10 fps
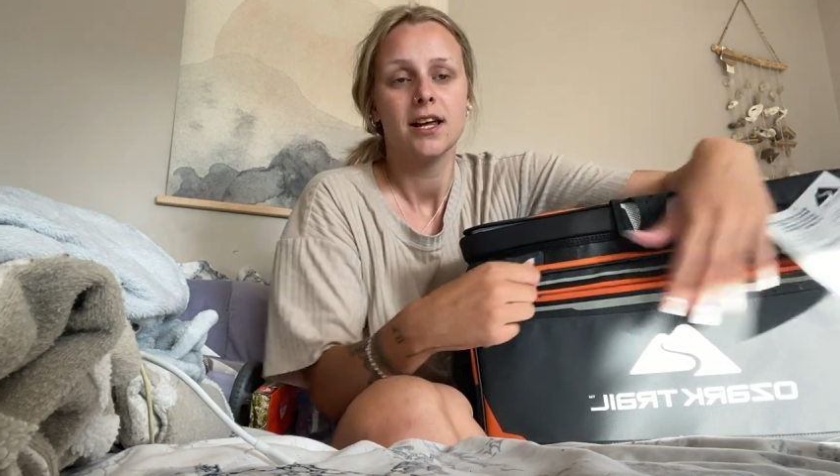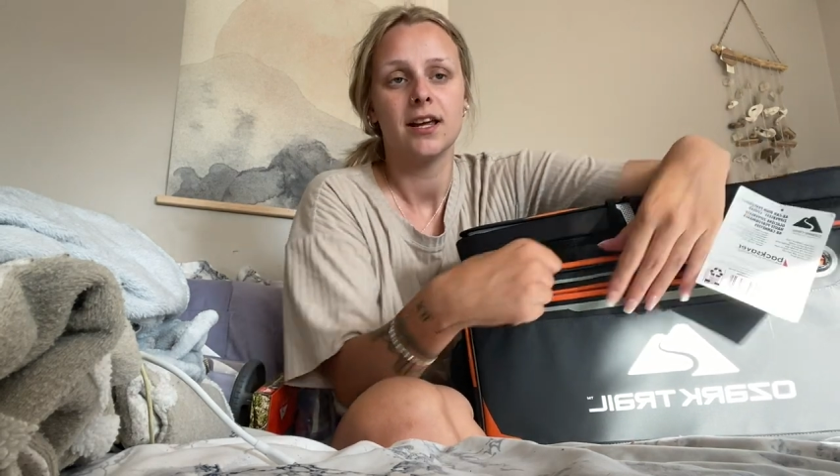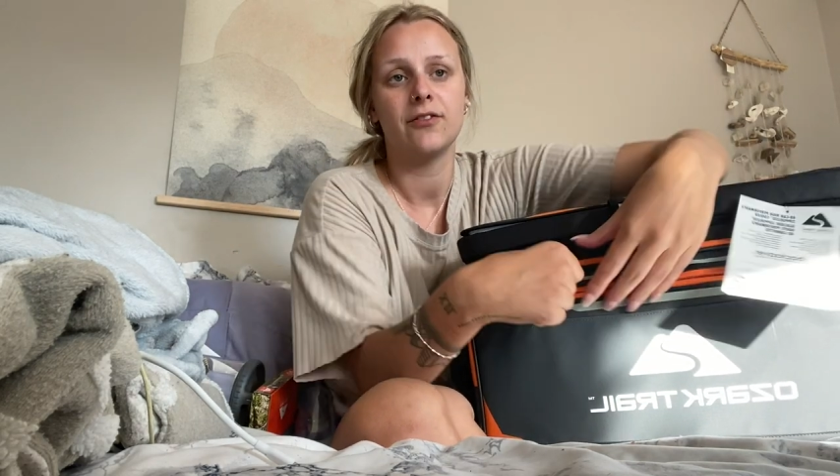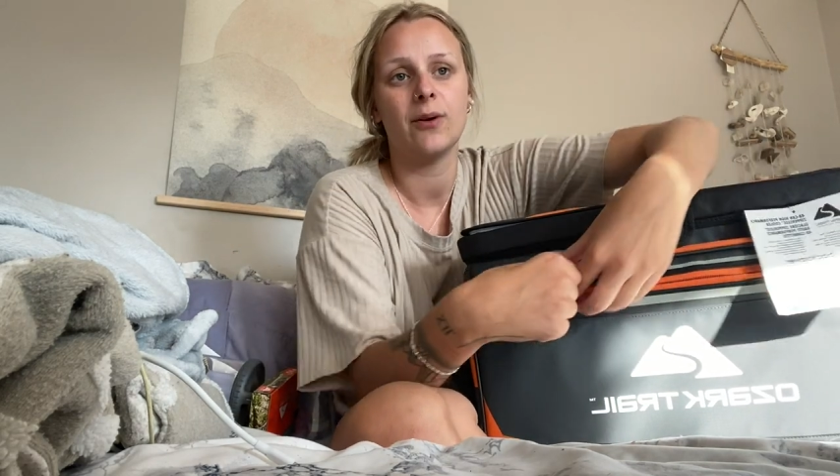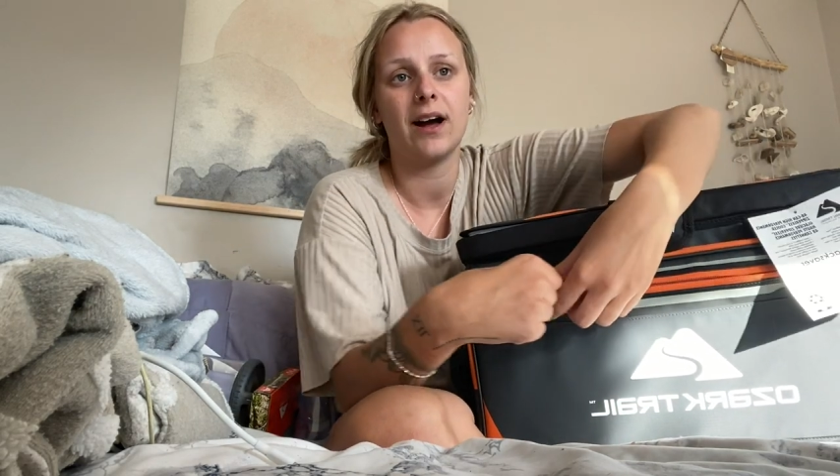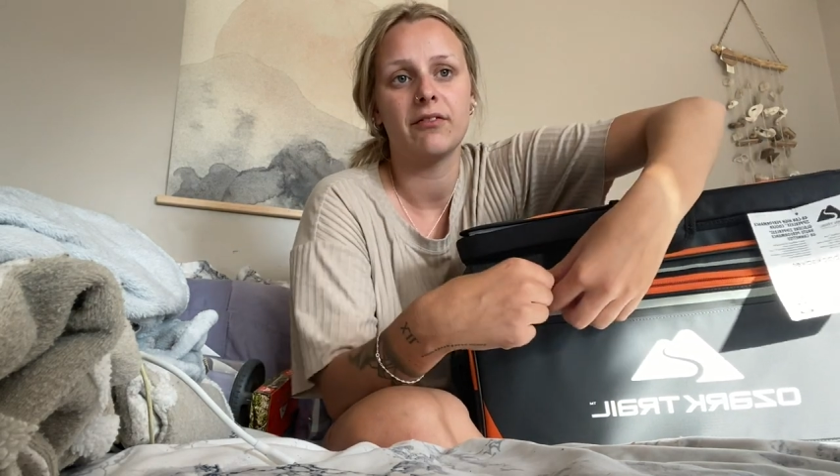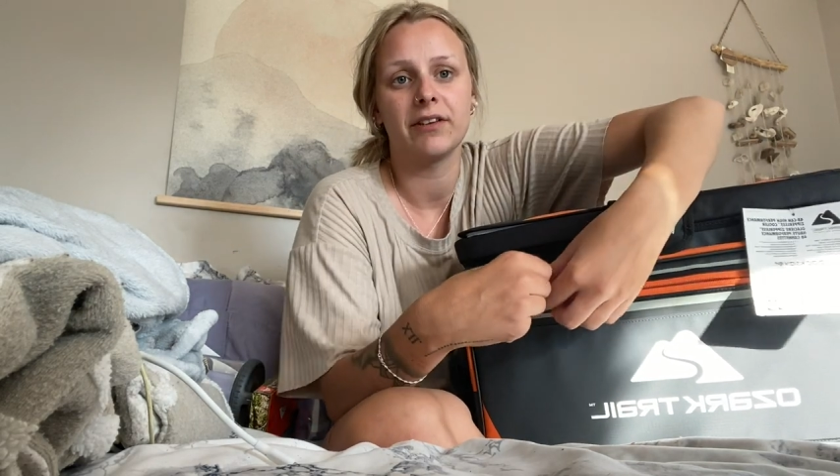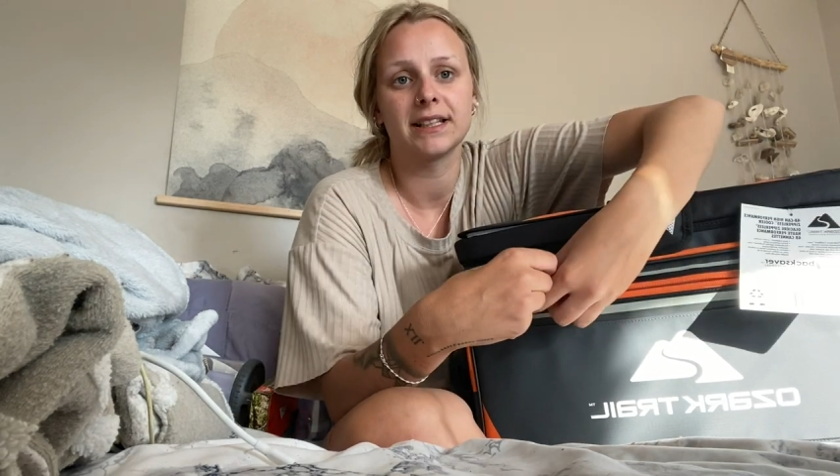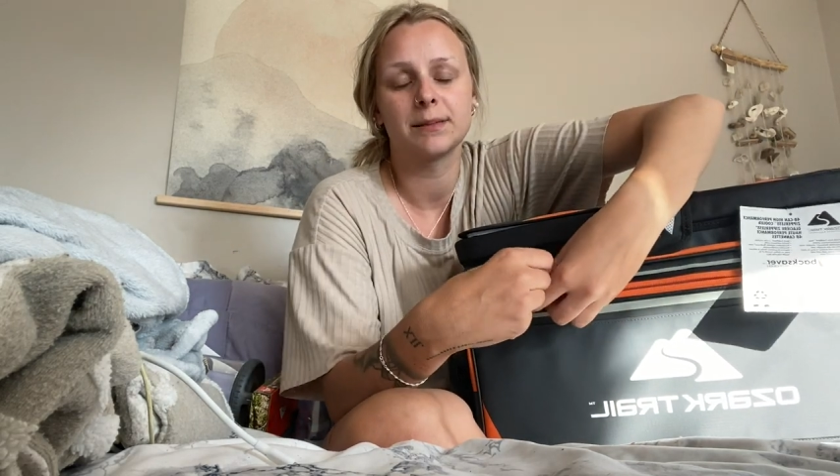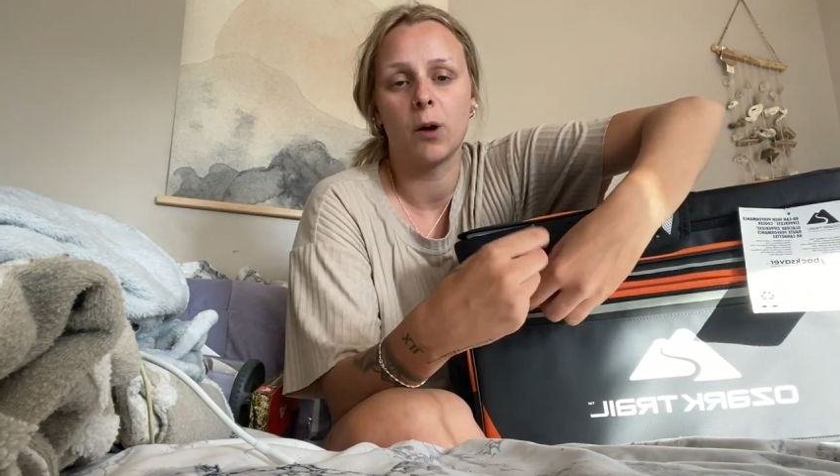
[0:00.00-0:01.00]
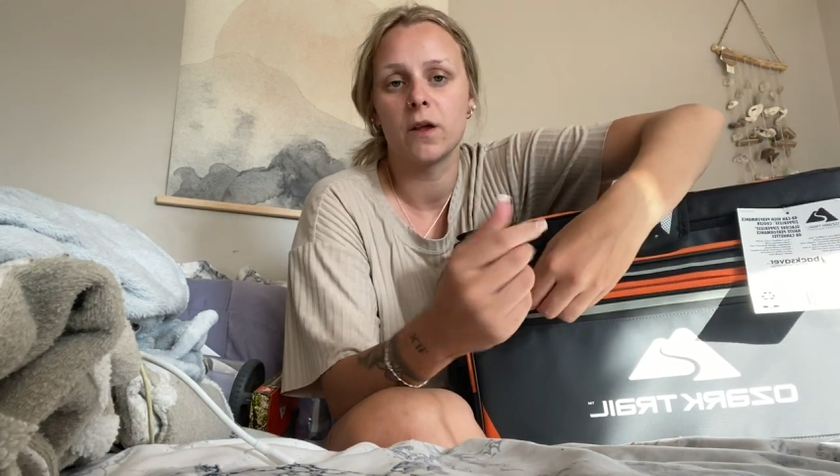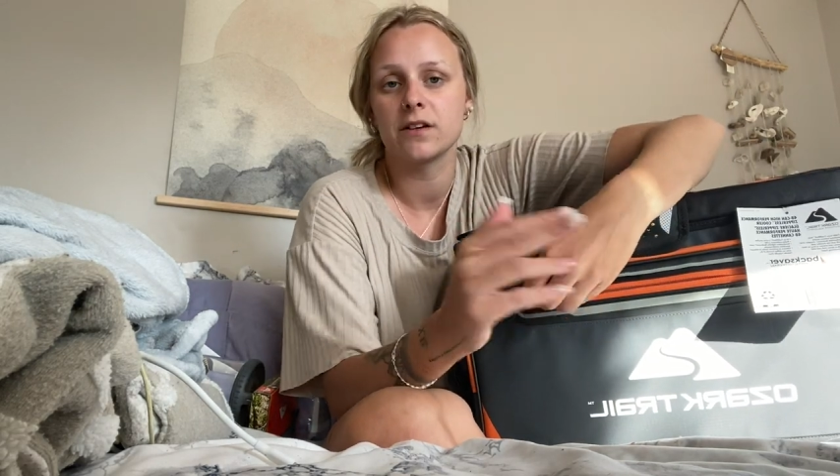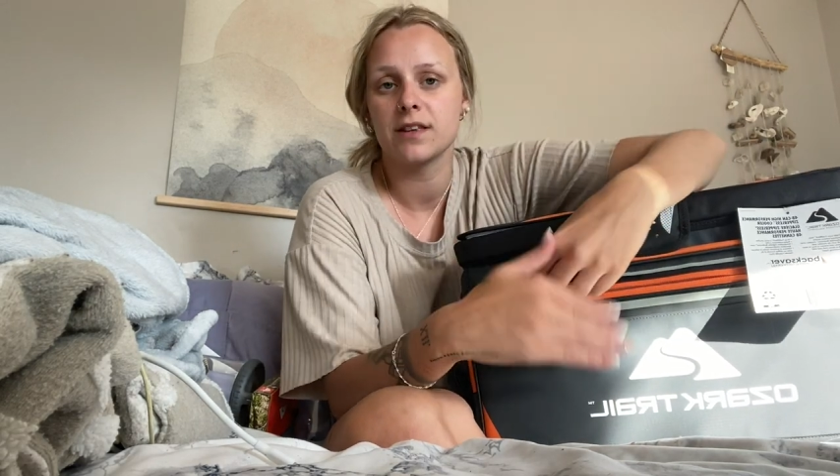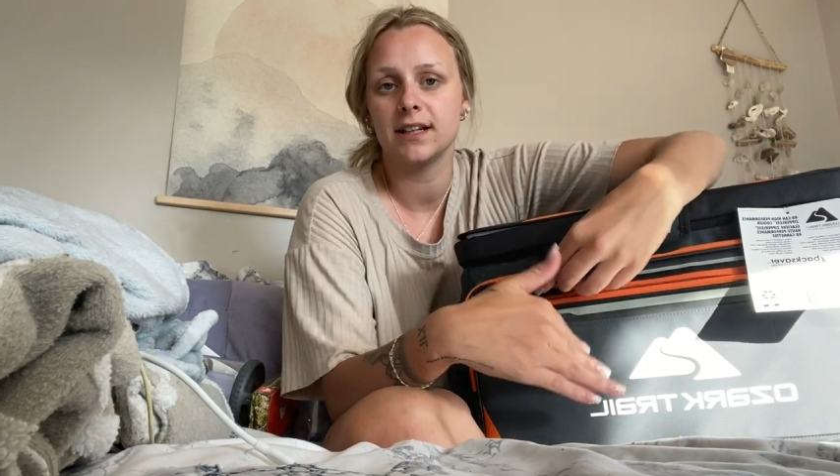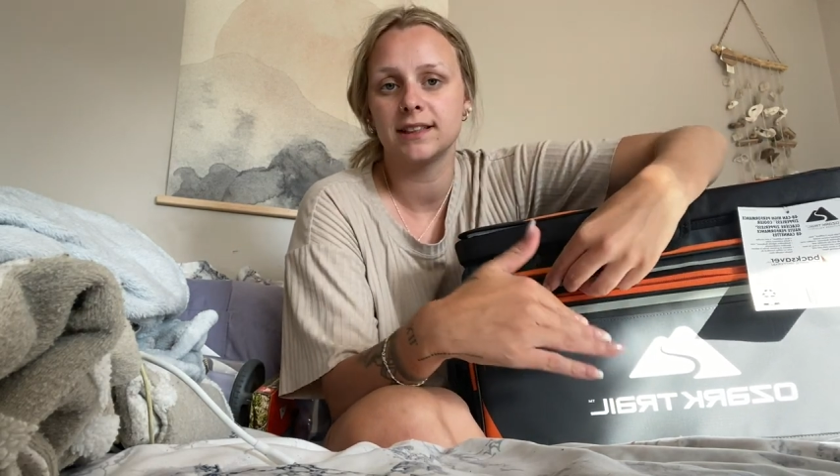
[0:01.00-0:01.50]
if you have like smaller
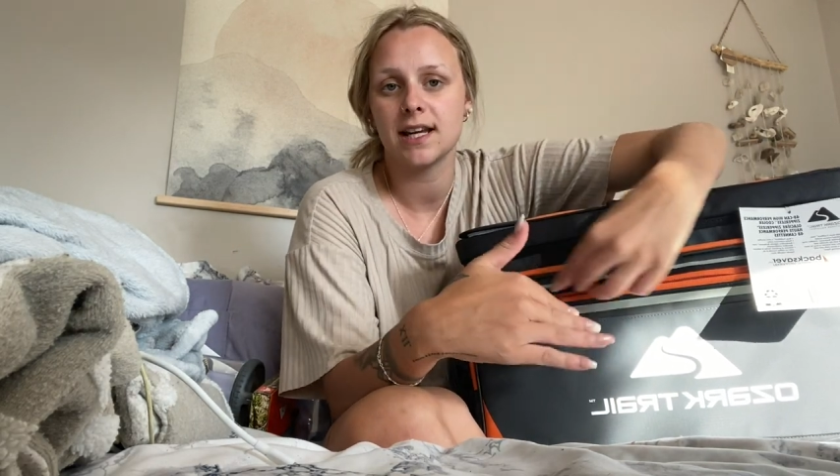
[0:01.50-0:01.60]
things